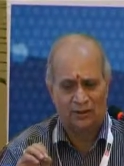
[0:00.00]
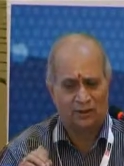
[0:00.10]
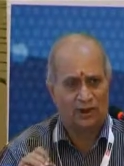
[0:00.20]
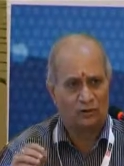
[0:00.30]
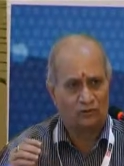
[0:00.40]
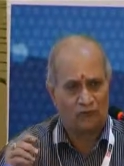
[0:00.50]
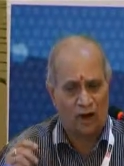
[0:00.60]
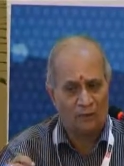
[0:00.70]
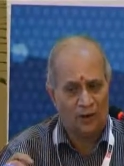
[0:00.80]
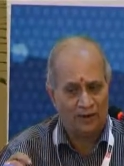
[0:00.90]
We have to
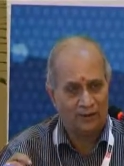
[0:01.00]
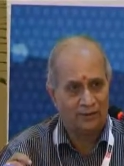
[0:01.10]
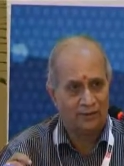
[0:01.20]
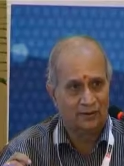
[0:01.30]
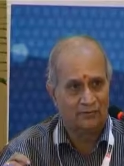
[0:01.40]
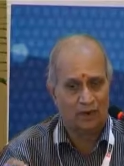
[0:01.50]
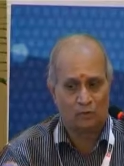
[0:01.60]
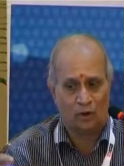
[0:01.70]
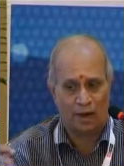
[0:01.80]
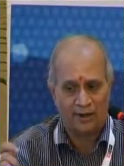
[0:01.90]
formulate, we
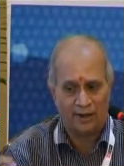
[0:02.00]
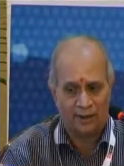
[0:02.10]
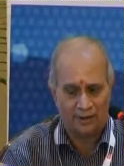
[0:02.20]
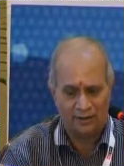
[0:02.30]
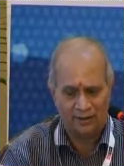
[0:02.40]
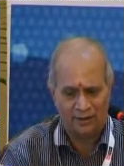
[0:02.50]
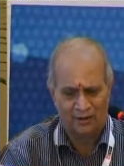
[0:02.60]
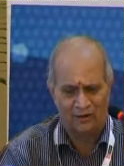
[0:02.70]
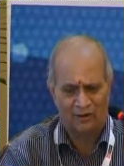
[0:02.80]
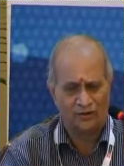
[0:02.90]
have to architect,
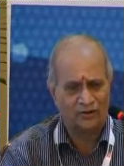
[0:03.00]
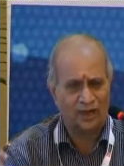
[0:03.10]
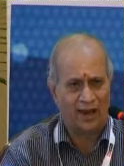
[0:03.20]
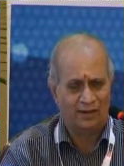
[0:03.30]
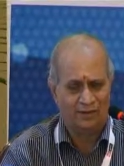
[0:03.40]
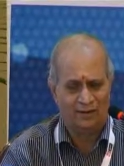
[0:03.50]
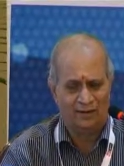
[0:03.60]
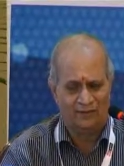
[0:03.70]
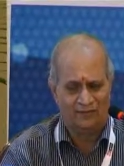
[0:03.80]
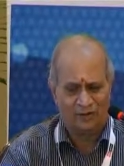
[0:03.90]
we have to design,
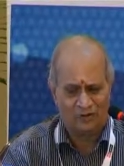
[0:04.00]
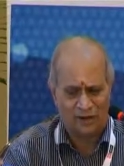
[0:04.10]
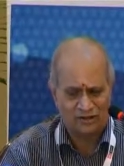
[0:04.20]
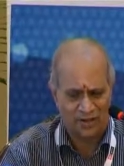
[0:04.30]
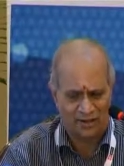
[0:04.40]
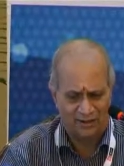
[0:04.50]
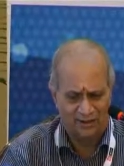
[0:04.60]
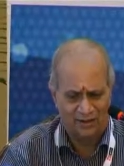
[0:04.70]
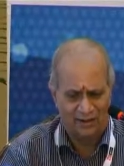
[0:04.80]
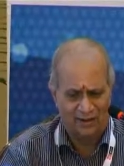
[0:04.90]
we have to construct,
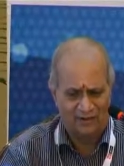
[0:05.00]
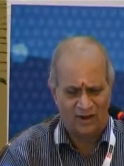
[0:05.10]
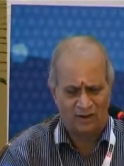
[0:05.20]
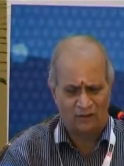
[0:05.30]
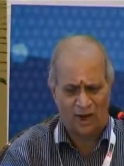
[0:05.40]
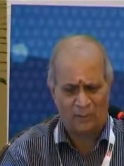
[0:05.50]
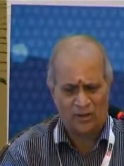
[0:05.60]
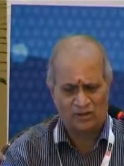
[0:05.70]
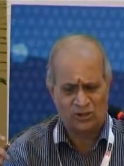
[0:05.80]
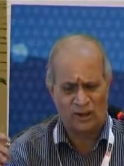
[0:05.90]
we have to
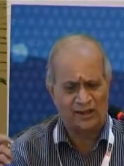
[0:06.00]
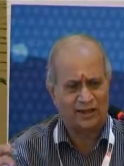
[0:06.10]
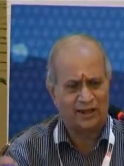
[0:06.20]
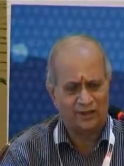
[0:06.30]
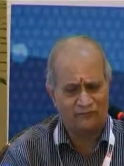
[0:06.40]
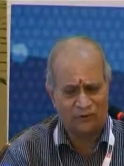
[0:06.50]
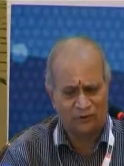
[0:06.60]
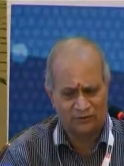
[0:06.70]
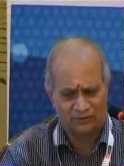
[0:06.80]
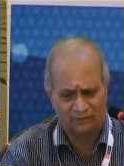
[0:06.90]
comprehensive multi-tier
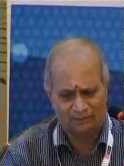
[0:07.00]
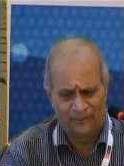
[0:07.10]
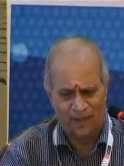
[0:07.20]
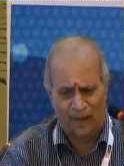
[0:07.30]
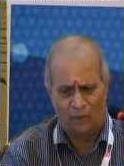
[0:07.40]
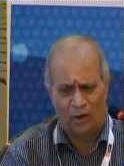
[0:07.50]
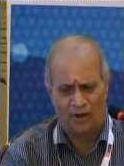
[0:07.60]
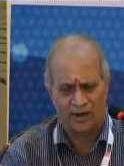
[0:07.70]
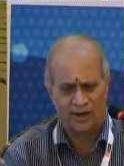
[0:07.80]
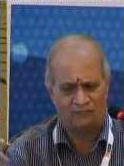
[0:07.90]
reviews and
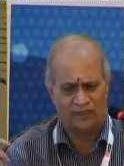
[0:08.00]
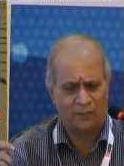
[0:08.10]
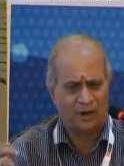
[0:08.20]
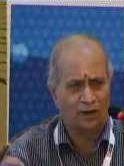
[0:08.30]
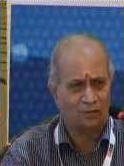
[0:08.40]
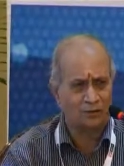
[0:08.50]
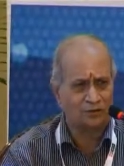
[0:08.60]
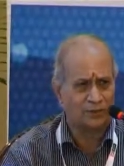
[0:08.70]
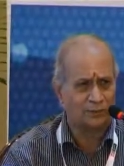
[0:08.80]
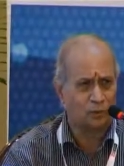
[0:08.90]
monitoring and feedback control
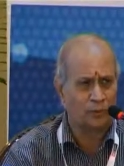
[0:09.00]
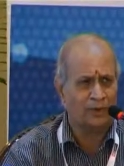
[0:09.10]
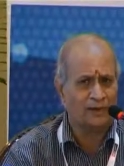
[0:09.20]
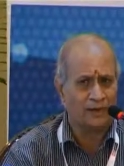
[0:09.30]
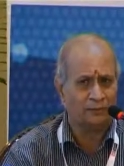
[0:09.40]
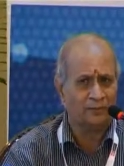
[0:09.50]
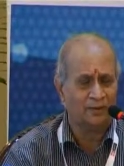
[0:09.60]
system to be built in.